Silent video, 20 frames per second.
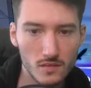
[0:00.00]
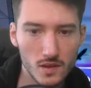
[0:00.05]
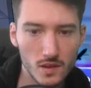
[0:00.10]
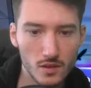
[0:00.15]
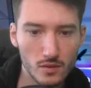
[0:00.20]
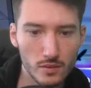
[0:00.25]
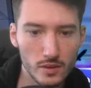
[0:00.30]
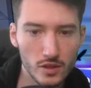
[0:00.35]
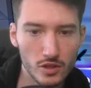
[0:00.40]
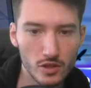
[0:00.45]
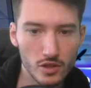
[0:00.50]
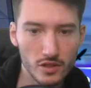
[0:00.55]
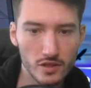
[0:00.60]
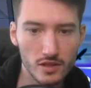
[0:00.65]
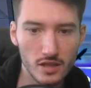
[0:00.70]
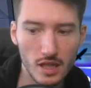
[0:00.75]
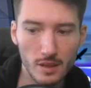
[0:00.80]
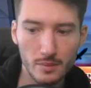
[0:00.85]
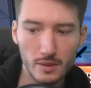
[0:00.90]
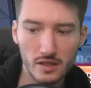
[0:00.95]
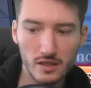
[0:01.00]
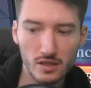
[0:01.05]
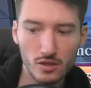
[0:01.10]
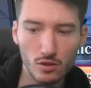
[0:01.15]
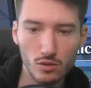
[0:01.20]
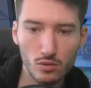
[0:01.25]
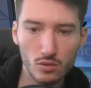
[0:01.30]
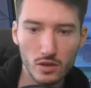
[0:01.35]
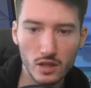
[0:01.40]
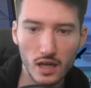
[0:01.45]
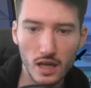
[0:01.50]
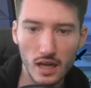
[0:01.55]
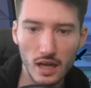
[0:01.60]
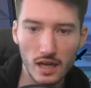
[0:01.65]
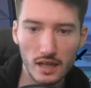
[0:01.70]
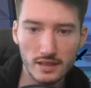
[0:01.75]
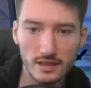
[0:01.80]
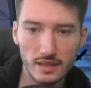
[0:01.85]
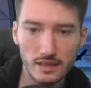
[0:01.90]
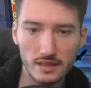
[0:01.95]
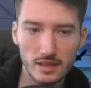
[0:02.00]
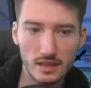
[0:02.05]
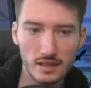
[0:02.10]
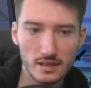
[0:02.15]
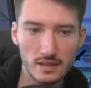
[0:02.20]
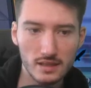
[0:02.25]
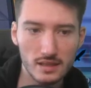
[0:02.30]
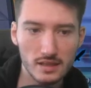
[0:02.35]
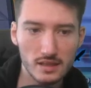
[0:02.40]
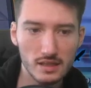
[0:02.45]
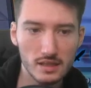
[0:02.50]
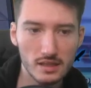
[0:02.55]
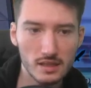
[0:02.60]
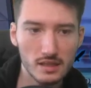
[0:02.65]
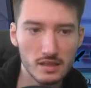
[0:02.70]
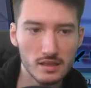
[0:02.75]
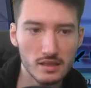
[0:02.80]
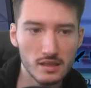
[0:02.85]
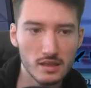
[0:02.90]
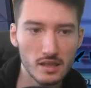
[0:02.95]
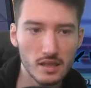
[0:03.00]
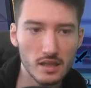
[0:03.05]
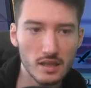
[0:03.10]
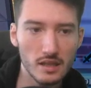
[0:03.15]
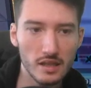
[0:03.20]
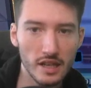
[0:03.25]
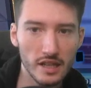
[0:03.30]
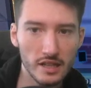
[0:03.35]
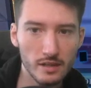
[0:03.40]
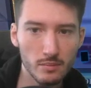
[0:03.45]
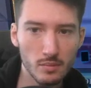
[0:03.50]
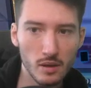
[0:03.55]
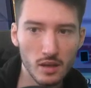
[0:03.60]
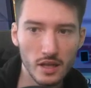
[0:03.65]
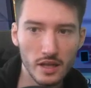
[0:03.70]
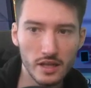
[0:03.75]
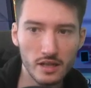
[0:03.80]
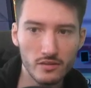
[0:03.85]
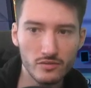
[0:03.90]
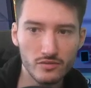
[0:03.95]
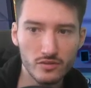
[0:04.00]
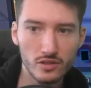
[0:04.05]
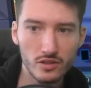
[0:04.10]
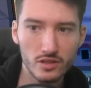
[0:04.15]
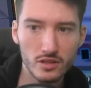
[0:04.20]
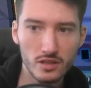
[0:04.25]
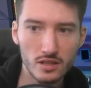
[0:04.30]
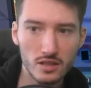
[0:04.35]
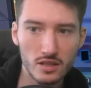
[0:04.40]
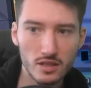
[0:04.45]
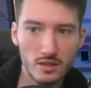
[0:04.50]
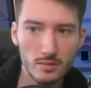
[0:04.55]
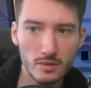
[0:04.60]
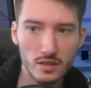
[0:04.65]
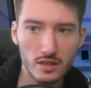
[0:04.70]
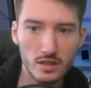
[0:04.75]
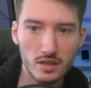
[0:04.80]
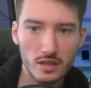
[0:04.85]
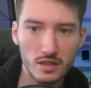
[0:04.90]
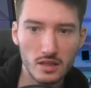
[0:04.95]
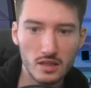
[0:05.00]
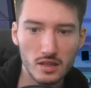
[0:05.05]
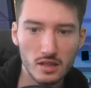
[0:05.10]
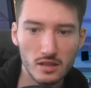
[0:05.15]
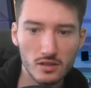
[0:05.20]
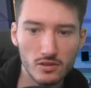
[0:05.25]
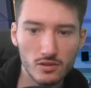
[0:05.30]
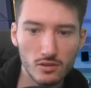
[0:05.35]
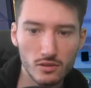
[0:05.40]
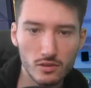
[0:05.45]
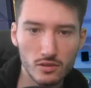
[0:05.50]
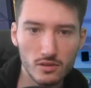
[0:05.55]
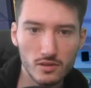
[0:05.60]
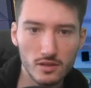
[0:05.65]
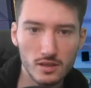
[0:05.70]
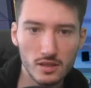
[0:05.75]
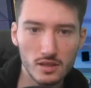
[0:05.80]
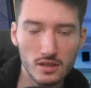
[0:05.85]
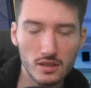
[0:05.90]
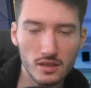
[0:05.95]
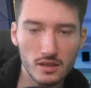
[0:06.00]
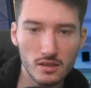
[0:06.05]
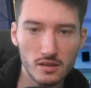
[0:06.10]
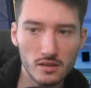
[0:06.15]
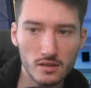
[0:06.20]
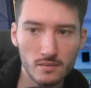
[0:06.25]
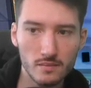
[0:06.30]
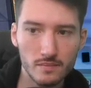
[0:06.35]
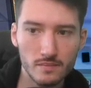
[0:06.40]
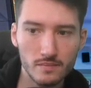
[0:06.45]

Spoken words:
Twin Shot Sniper. It's a cool card that doesn't see any play, unfortunately, but it's cool to see it here.